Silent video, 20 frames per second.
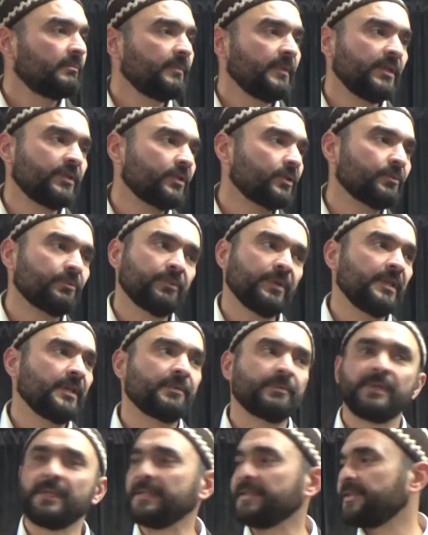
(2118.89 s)
These are really,
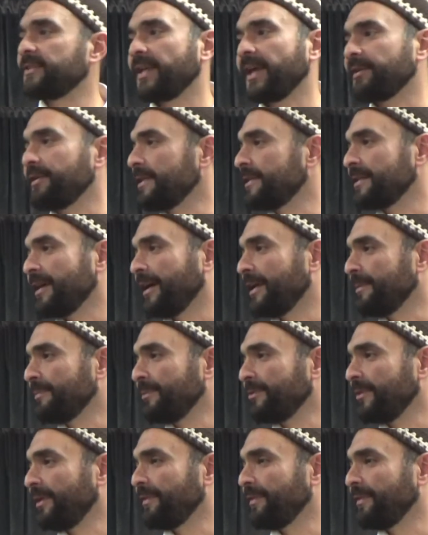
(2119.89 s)
really scary times.